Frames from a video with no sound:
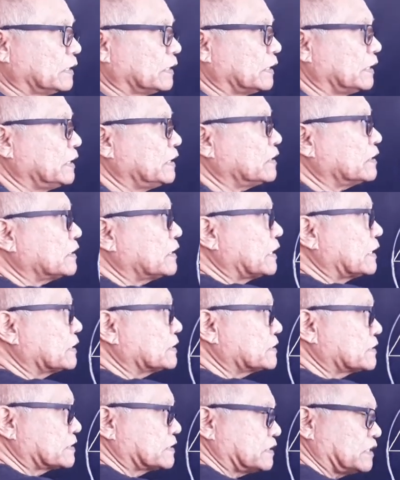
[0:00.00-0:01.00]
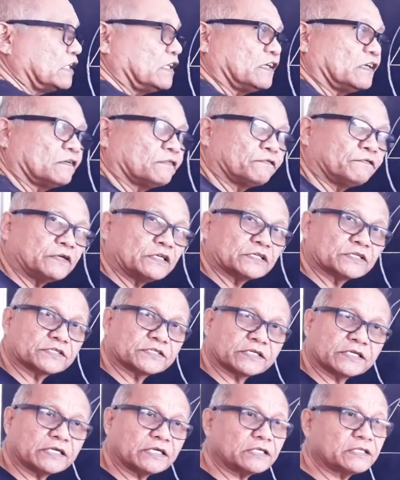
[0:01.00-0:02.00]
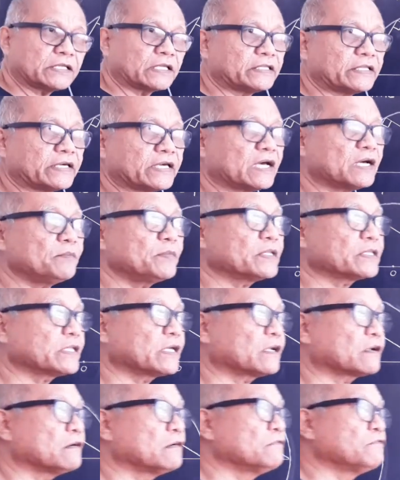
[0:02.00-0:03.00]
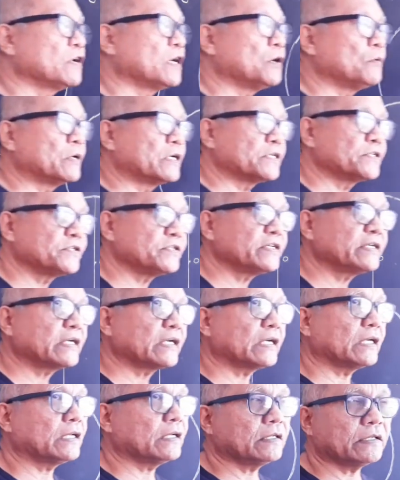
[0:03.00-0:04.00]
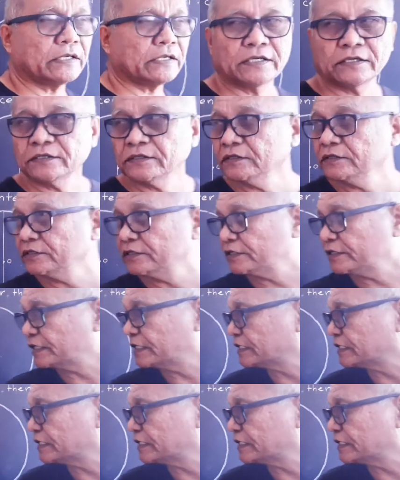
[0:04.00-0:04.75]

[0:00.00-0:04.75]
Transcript: Here class, if we see the diameter of our circle and there